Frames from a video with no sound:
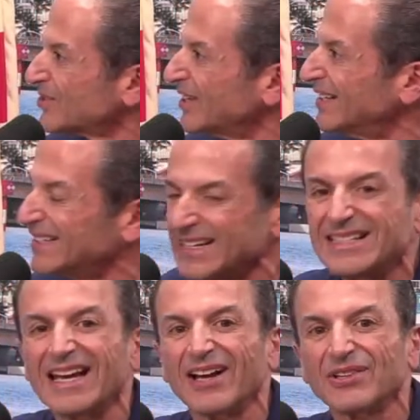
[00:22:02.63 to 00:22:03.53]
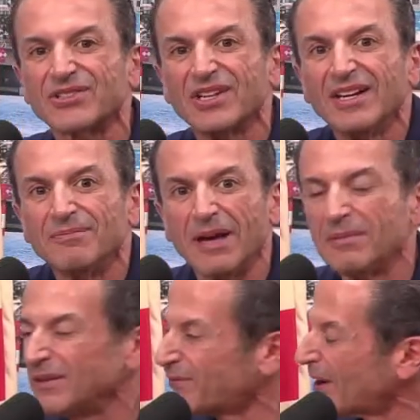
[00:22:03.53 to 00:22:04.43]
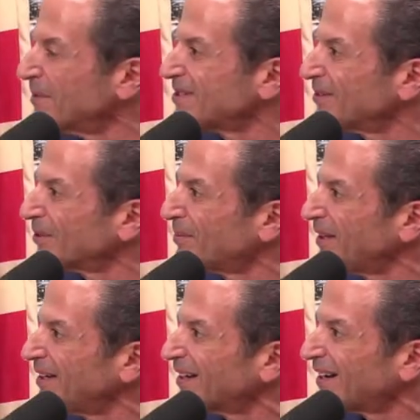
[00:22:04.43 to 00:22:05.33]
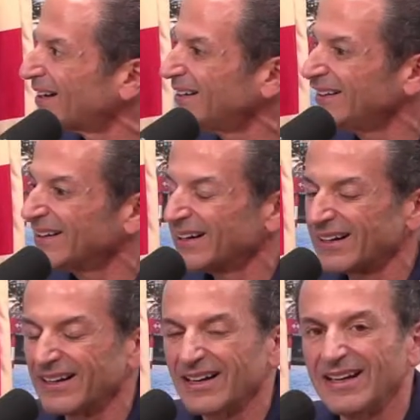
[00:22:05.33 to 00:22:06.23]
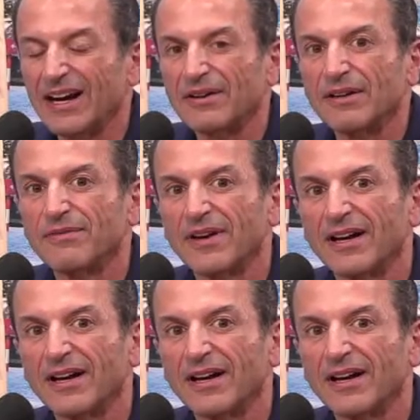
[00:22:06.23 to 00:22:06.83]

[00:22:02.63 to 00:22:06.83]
in details, maybe pharmacy will be an area of